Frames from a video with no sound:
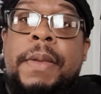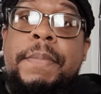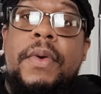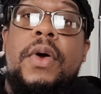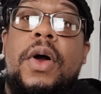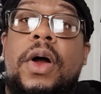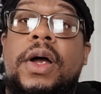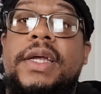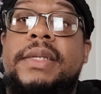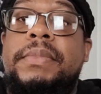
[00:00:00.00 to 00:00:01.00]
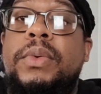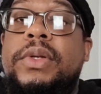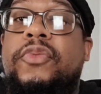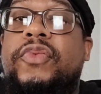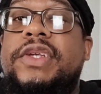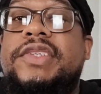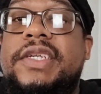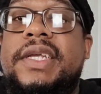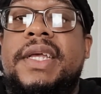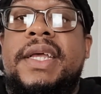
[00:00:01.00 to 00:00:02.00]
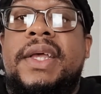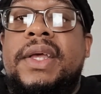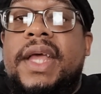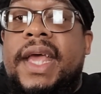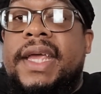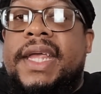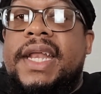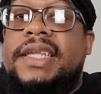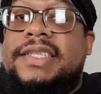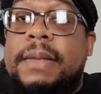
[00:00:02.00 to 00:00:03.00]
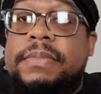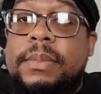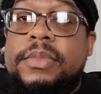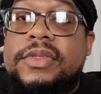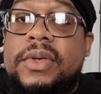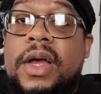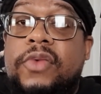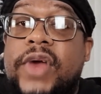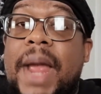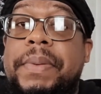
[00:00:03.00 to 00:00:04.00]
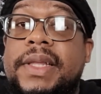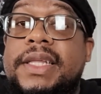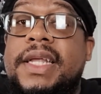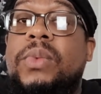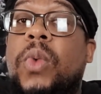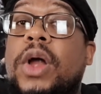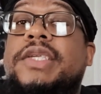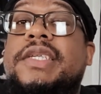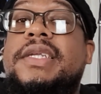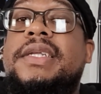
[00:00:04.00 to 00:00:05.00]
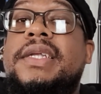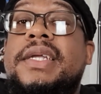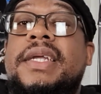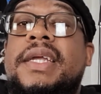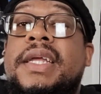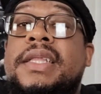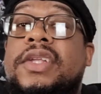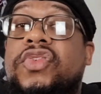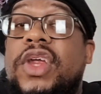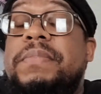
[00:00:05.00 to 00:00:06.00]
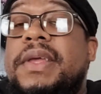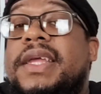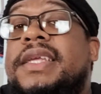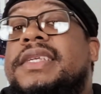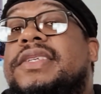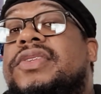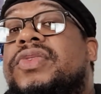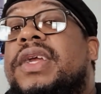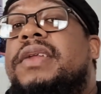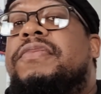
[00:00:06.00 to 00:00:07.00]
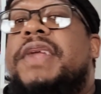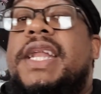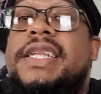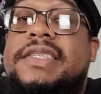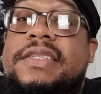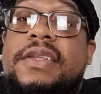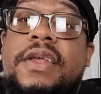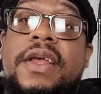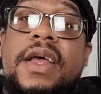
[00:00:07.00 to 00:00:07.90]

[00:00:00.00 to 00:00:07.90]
People who are immune deficient and getting symptoms rapidly then worsen. The treatment is intravenous